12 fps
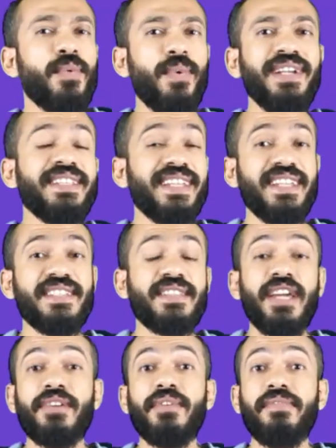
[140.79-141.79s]
what is
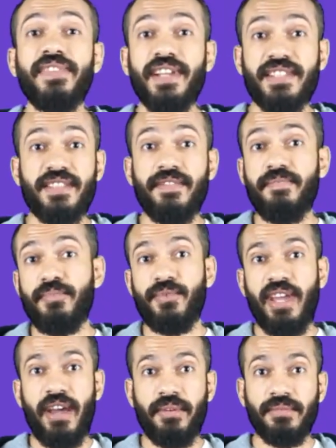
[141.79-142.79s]
a reflexive
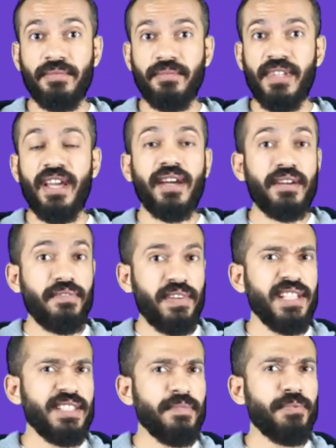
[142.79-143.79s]
pronoun? A
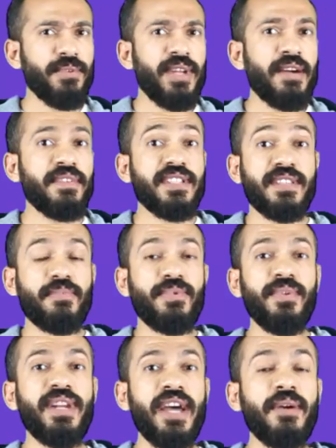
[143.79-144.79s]
reflexive pronoun is a
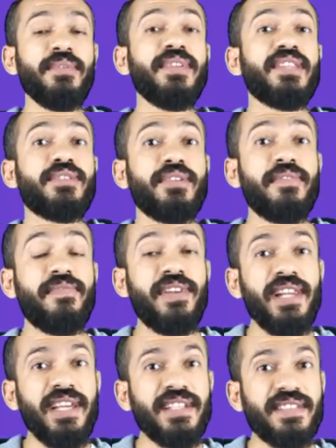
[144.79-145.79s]
pronoun that
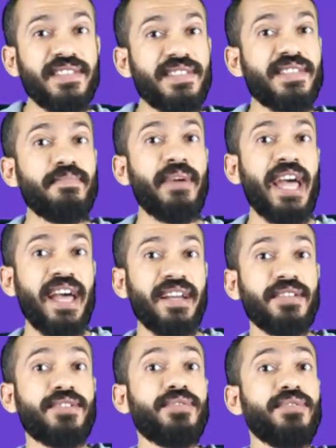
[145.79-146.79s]
reflects
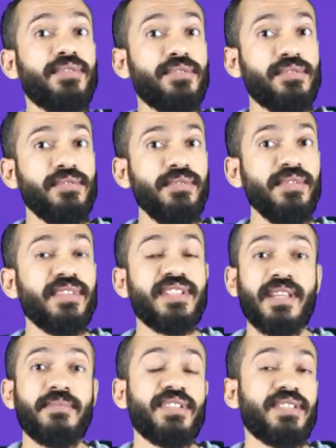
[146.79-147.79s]
back to the
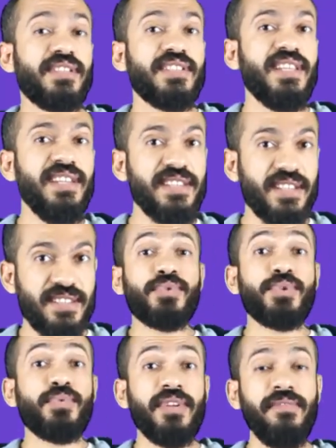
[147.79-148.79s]
subject of the sentence.
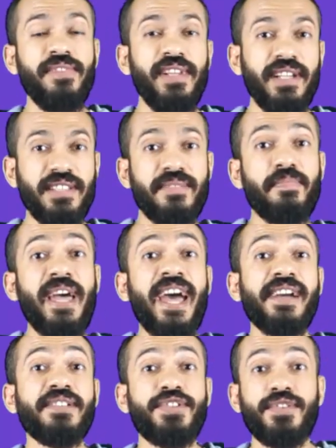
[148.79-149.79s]
To reflect
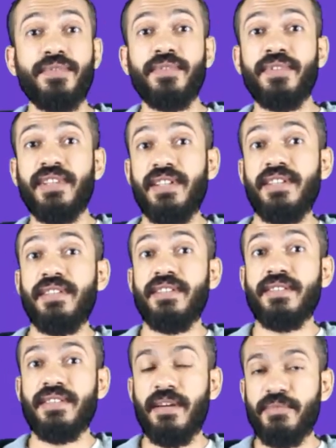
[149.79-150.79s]
back to the
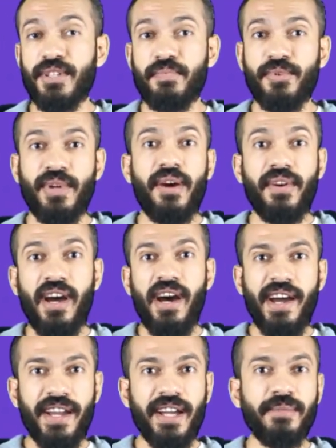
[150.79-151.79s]
subject pronoun
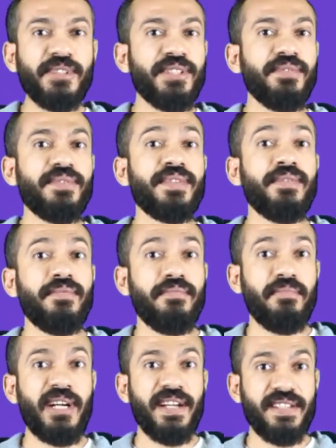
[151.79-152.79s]
I would use
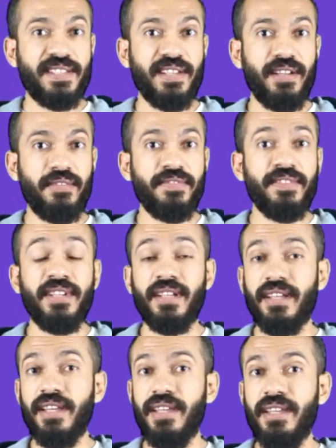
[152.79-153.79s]
myself,
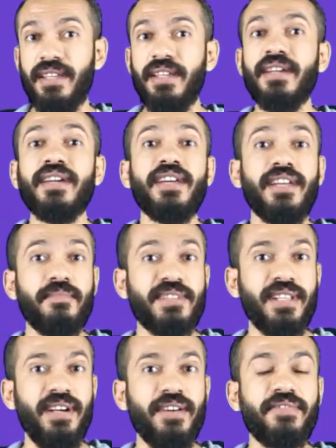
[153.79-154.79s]
he,
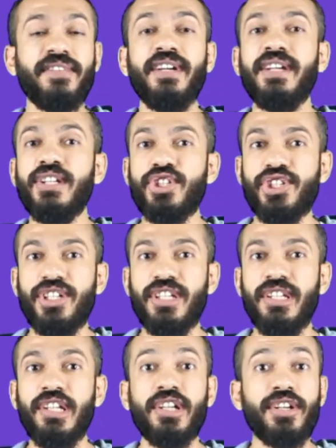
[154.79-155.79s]
himself,
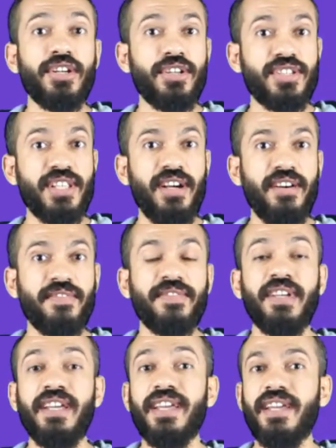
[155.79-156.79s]
she, herself,
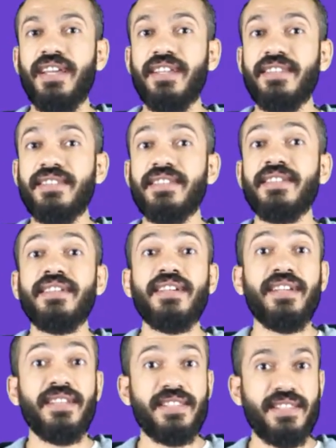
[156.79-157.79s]
it,
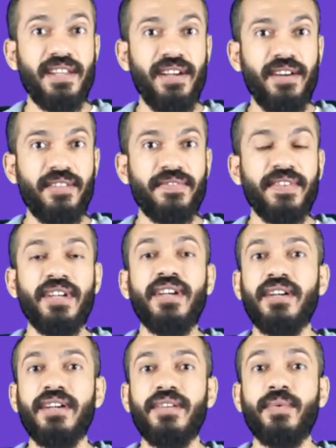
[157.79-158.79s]
itself,
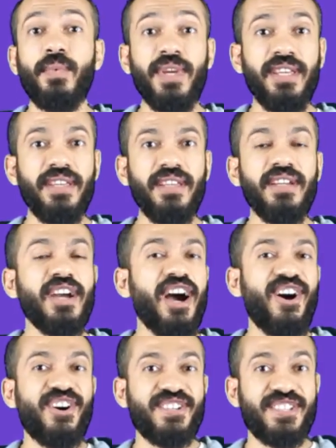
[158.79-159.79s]
we,
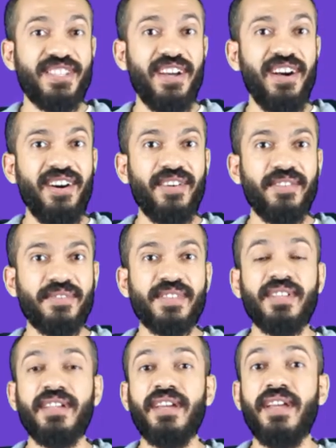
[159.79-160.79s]
ourselves,
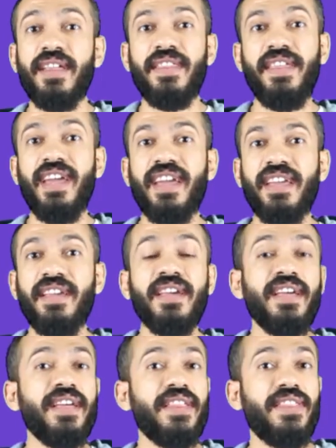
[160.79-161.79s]
they,
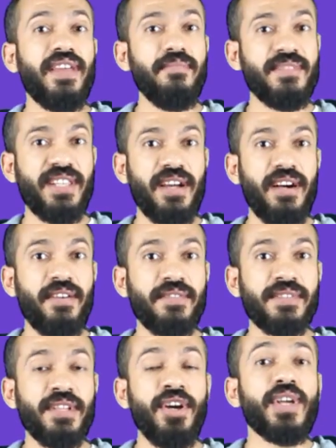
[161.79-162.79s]

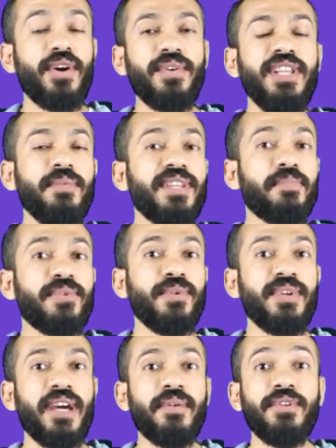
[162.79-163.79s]
themselves. Only with the
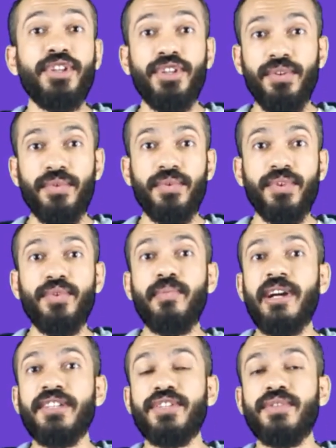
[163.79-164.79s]
pronoun you
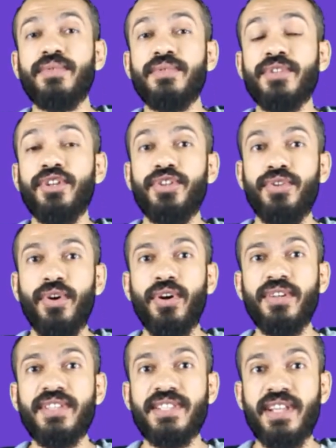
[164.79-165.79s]
might use
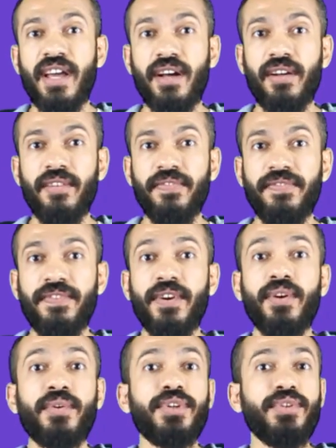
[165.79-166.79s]
yourself
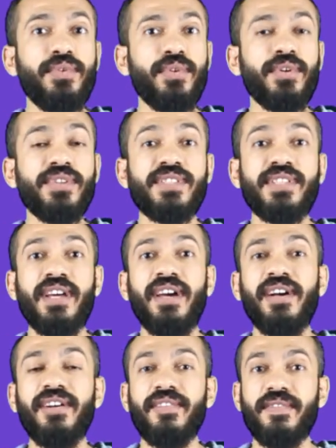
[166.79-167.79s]
or
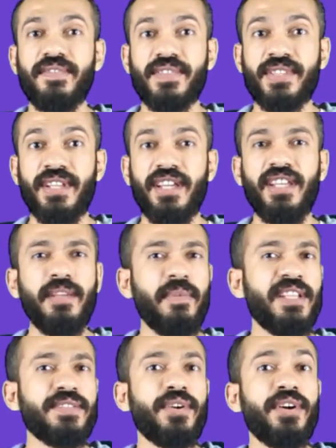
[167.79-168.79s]
yourselves. It
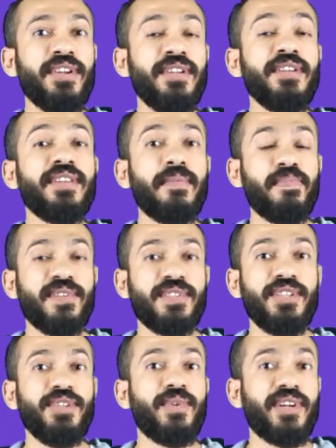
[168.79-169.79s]
depends on the
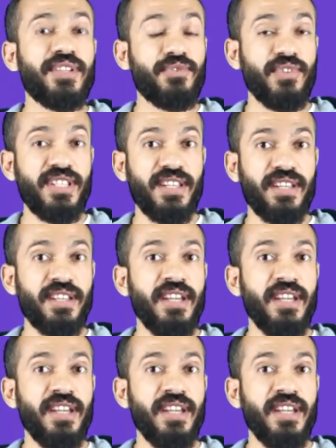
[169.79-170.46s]
person you are addressing.